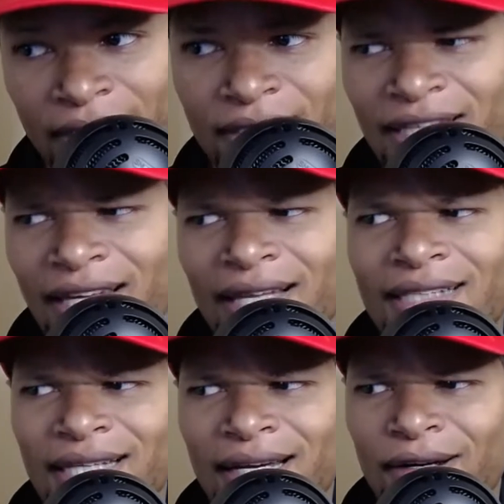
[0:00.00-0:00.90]
I think that
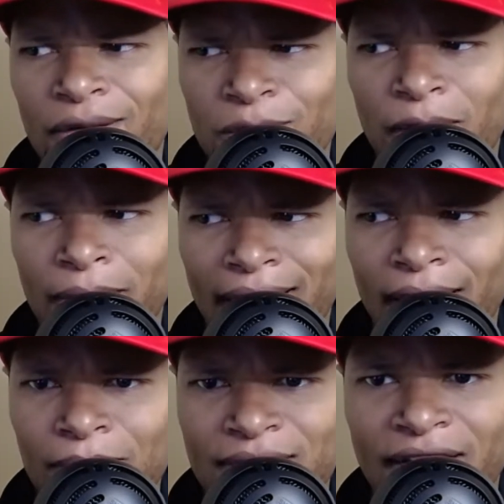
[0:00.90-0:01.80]
last thing I heard was probably like
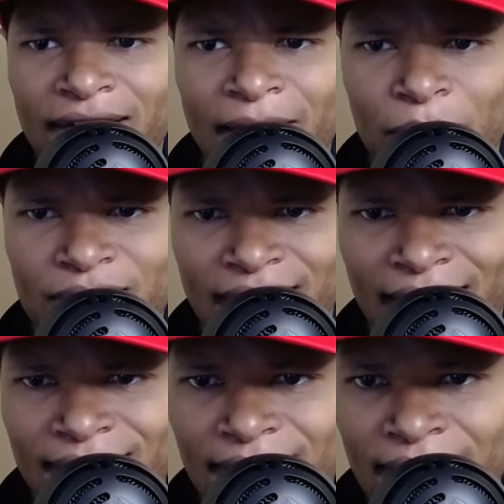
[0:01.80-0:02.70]
up
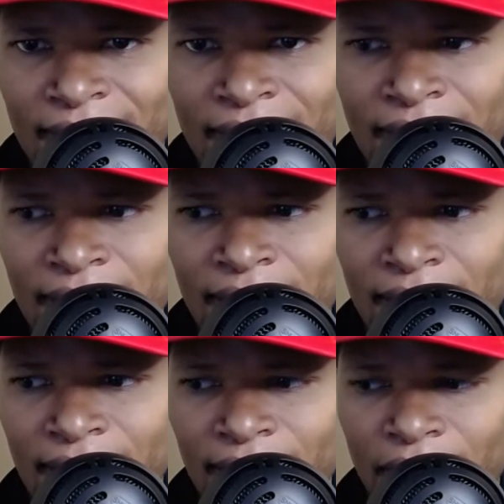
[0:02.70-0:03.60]
7-8%.
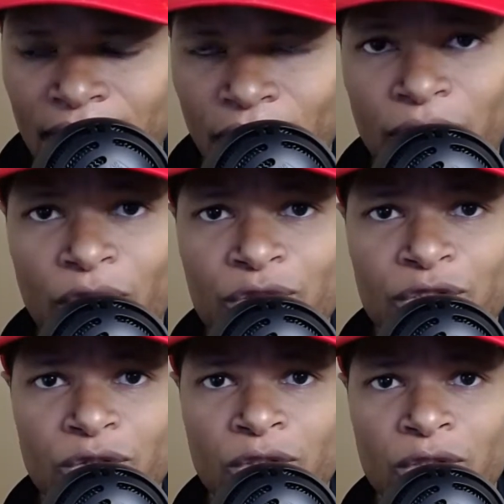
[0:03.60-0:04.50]
Go to the grocery
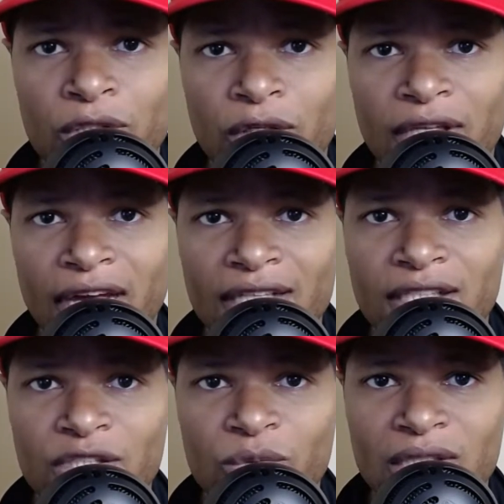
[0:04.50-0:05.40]
store, go to the gas
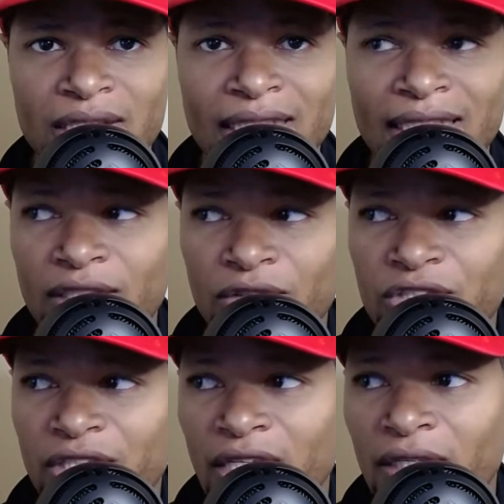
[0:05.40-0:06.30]
station recently, and you'll
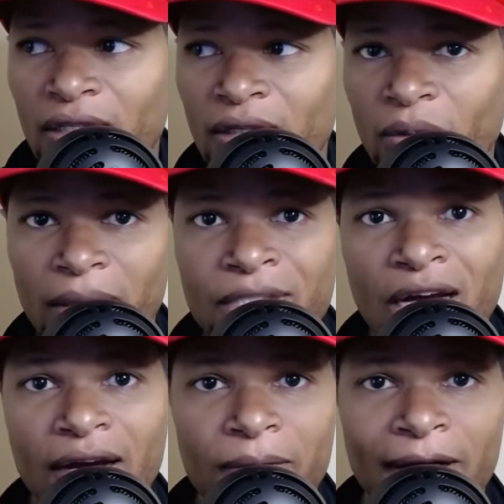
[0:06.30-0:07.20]
see what I'm
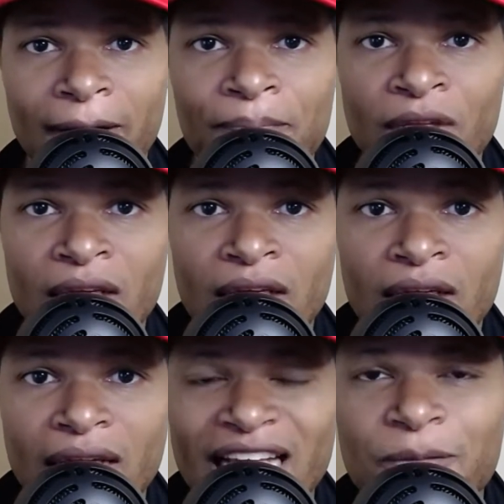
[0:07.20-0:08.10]
talking about.
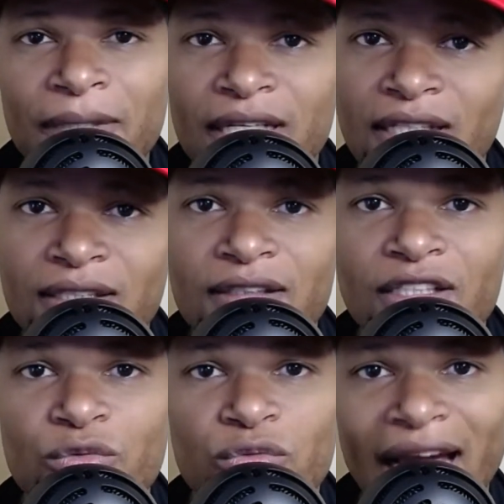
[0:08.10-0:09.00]
It's because of
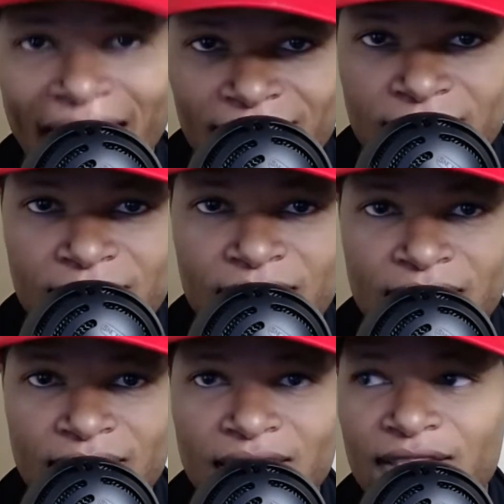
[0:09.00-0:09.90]
these rats,
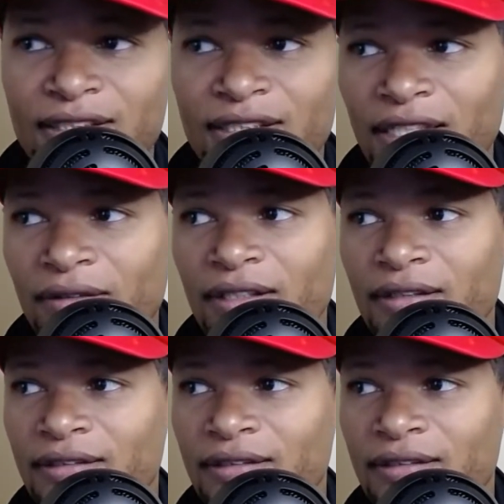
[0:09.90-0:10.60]
these secret